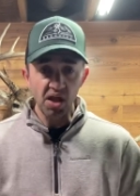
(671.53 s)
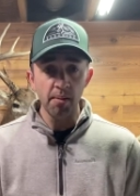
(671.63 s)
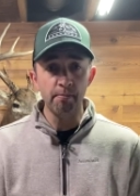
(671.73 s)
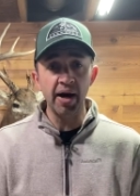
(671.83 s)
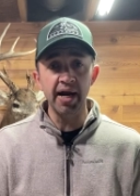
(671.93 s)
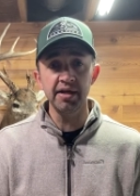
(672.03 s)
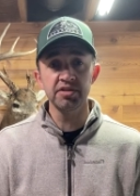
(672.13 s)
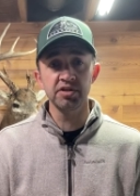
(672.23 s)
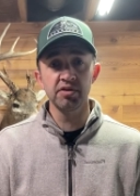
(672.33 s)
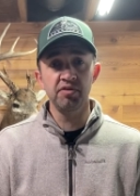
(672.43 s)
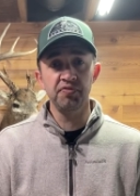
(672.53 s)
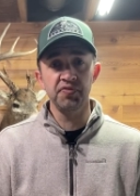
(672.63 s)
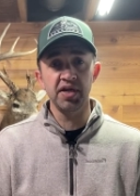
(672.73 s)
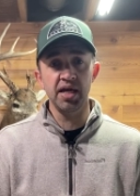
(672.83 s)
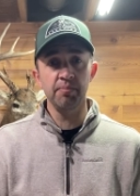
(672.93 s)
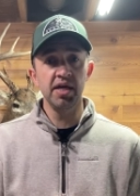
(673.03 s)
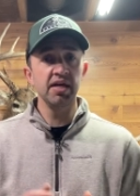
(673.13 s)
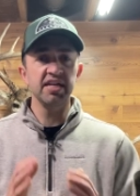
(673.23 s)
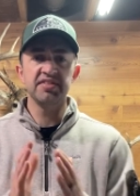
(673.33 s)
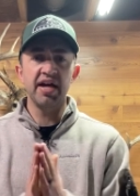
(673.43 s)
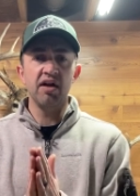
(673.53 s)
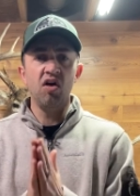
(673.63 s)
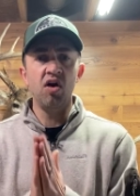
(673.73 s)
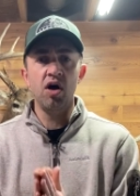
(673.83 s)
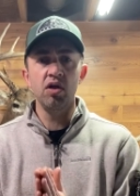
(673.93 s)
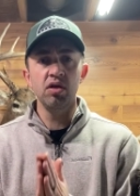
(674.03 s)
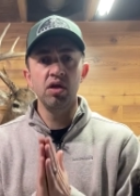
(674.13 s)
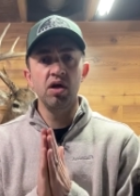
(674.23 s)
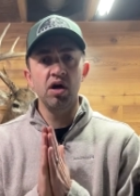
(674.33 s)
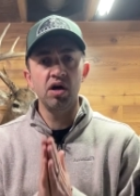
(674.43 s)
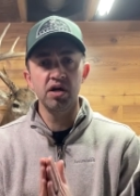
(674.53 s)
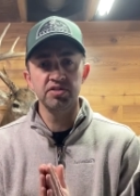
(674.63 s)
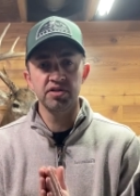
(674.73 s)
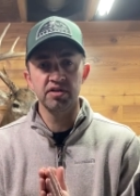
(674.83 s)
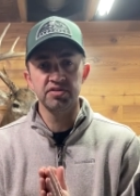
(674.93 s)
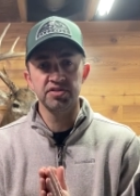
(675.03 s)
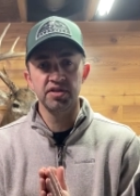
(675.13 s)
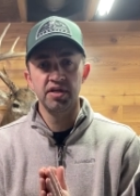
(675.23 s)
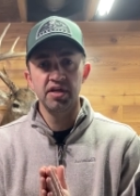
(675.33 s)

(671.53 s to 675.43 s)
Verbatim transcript: My internal flame is that all hunters